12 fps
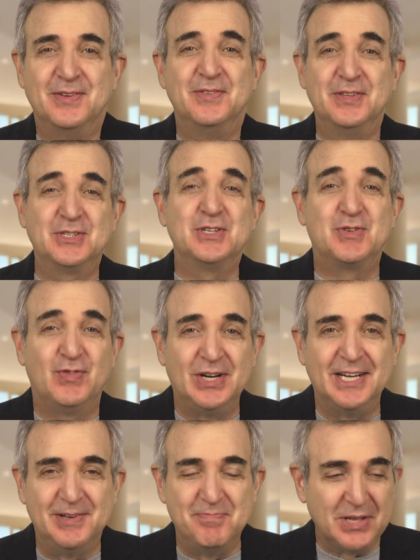This is
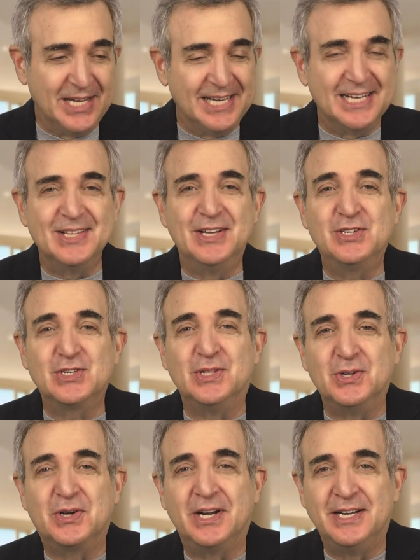fun. Let's
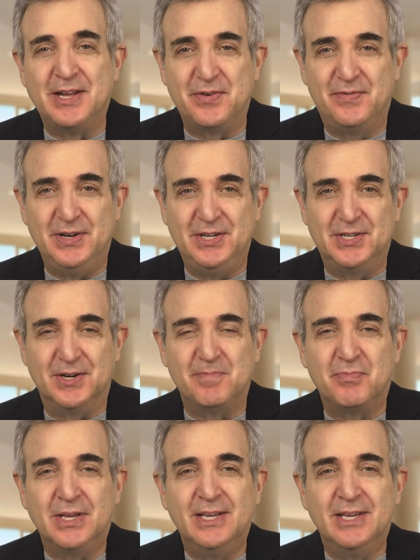look at another feature.